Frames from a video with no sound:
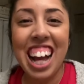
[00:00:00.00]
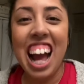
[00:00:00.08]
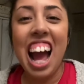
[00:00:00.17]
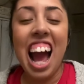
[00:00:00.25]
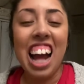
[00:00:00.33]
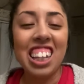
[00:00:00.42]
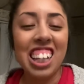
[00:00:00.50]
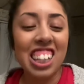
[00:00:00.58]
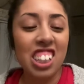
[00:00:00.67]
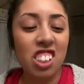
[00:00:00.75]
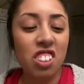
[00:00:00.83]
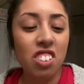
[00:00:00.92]
I like
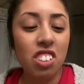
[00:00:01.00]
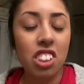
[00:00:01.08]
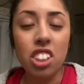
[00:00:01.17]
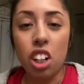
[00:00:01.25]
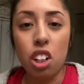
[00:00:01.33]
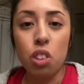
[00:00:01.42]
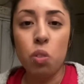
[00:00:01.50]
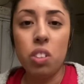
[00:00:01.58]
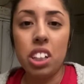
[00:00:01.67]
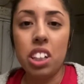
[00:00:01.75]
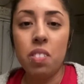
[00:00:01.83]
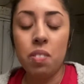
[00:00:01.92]
to start with
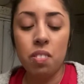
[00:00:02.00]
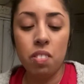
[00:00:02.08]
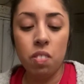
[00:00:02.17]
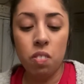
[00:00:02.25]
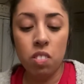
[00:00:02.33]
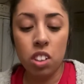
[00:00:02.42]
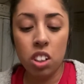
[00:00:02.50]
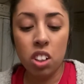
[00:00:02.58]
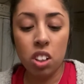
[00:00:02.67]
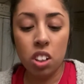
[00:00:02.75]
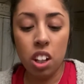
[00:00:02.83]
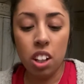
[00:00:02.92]

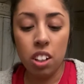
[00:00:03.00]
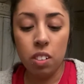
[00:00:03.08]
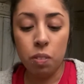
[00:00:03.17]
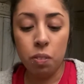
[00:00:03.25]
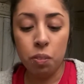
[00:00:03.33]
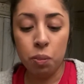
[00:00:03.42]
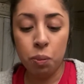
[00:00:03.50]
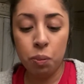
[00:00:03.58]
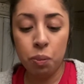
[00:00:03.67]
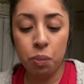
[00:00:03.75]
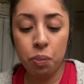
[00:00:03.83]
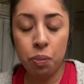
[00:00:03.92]

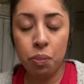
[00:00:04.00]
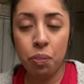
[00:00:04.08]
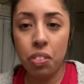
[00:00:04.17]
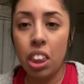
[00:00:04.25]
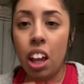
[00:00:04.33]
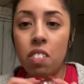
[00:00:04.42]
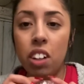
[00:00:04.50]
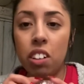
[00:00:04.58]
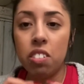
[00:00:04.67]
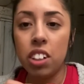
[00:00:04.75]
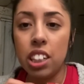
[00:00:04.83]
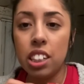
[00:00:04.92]
my
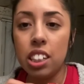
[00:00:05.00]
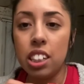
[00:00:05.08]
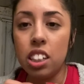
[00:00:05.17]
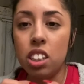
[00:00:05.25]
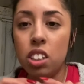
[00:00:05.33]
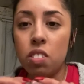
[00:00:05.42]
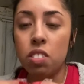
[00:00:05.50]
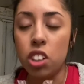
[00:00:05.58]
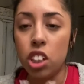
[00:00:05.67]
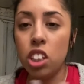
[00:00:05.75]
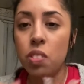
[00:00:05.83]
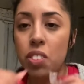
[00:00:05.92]
front teeth
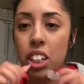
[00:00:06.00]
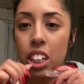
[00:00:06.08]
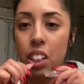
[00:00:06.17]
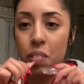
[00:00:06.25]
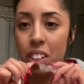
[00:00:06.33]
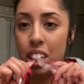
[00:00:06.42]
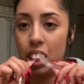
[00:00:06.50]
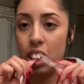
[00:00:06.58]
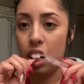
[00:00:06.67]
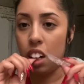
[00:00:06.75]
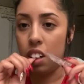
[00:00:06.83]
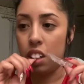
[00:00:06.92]
first, putting them in
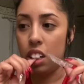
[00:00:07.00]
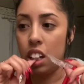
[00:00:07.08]
on